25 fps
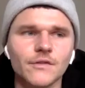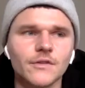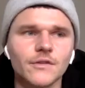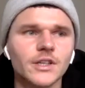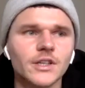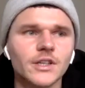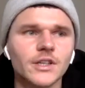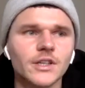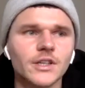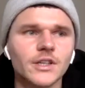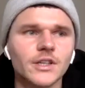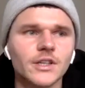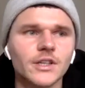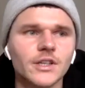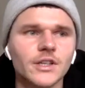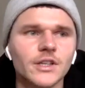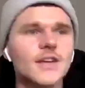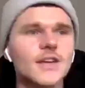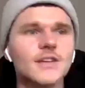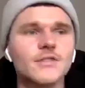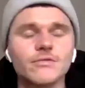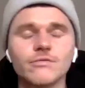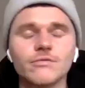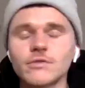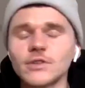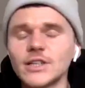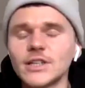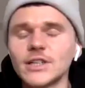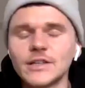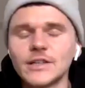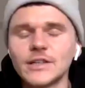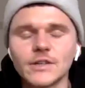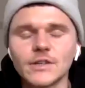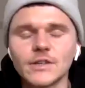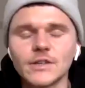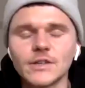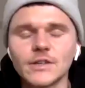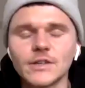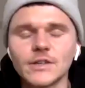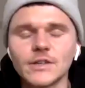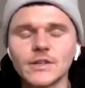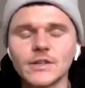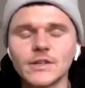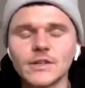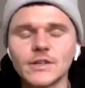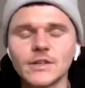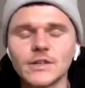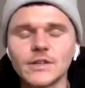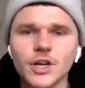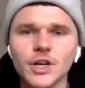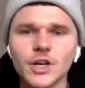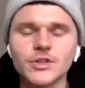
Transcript: definitely. it's really, really important, dude.